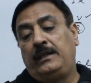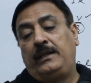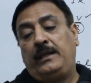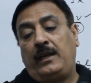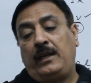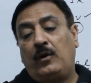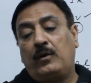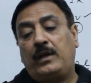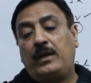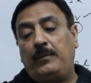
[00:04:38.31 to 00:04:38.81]

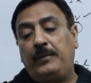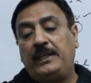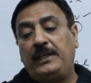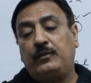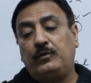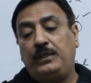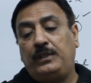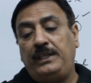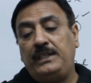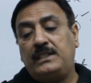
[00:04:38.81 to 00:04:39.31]
Now coming
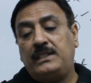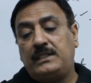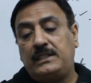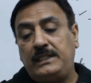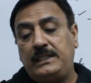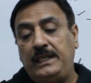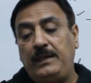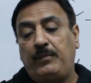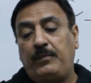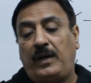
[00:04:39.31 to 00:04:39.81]
to the
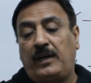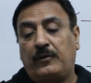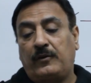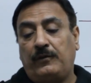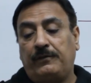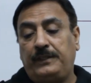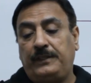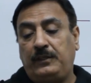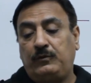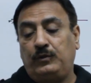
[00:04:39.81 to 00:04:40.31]
C part
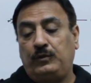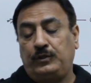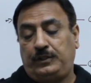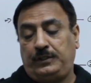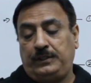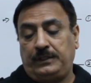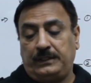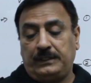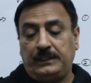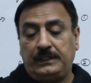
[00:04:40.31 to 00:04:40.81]
of the
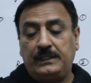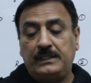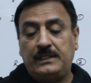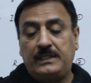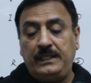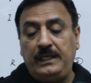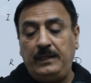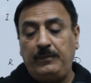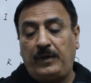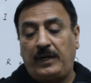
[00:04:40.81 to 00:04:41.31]
question.
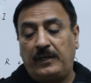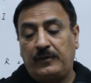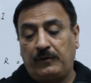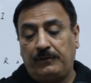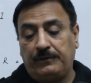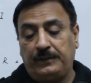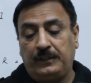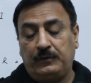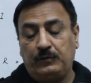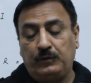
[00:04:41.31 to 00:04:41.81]
C part
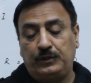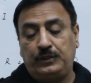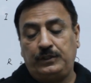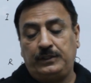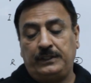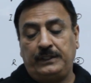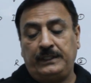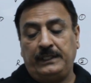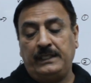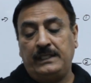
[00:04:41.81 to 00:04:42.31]
of the
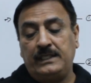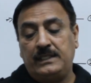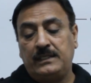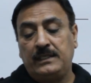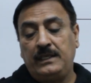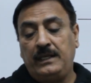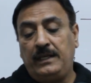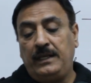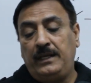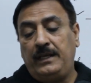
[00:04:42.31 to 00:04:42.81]
question
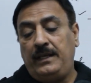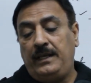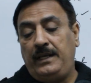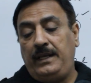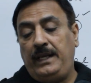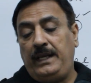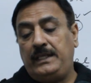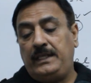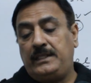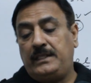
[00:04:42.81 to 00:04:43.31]
is
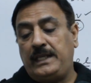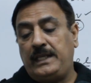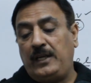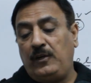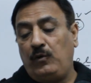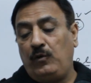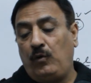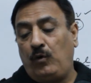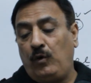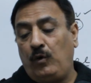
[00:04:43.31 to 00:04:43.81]
a
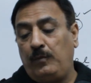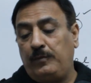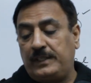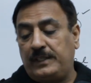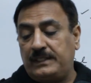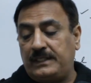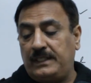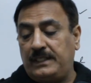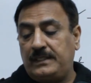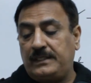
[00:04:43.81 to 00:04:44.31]
10 ohm
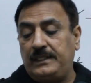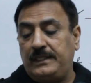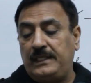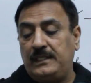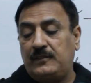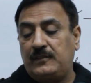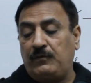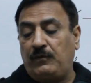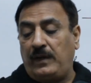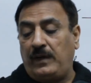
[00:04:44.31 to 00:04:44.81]

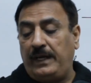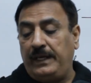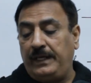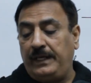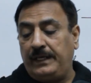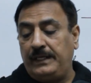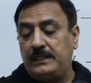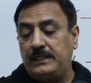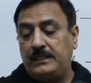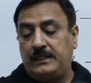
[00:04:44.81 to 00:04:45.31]
resistance
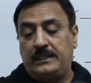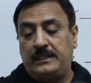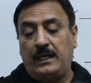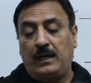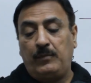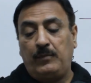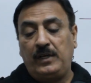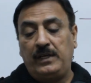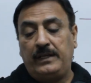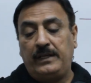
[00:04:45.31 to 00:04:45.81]
wire is
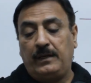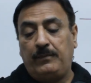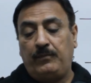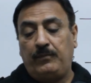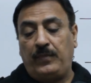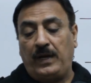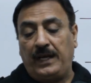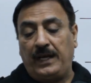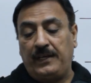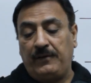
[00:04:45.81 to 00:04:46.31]
doubled
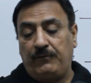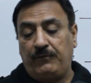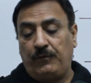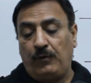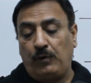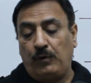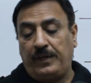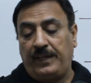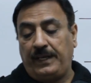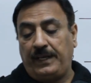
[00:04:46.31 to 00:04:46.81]
up by
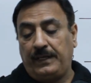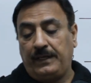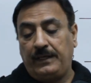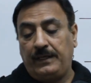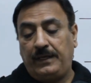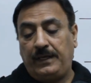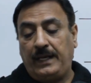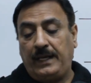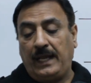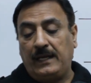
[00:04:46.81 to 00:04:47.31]

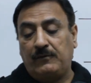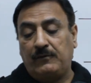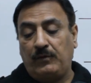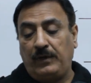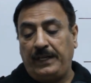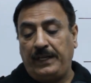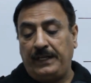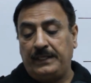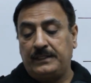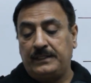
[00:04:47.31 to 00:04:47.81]
folding.
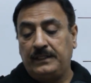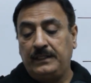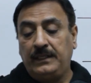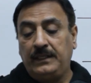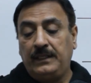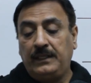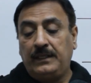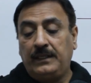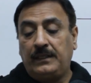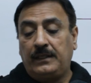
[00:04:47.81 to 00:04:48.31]
Calculate
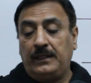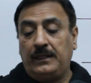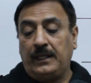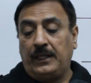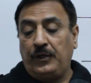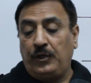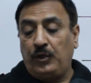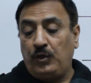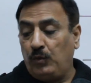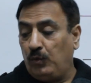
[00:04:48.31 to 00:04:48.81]

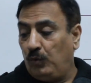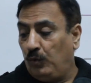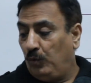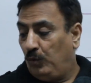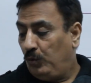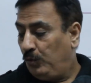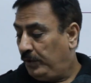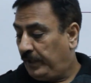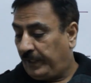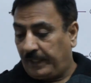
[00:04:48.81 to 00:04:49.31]
the
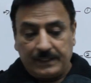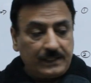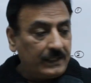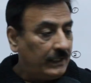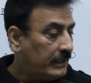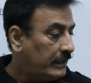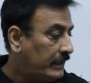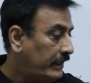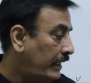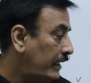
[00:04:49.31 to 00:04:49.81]
new
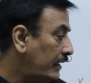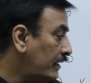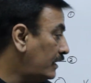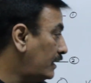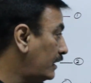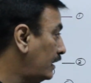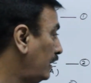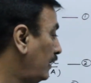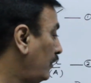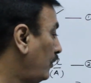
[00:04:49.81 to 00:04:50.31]

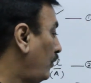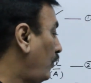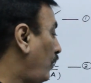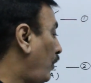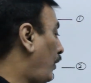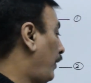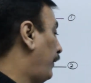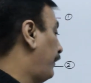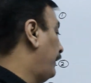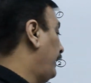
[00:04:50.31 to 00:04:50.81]
resistance
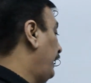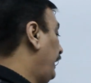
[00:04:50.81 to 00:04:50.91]
of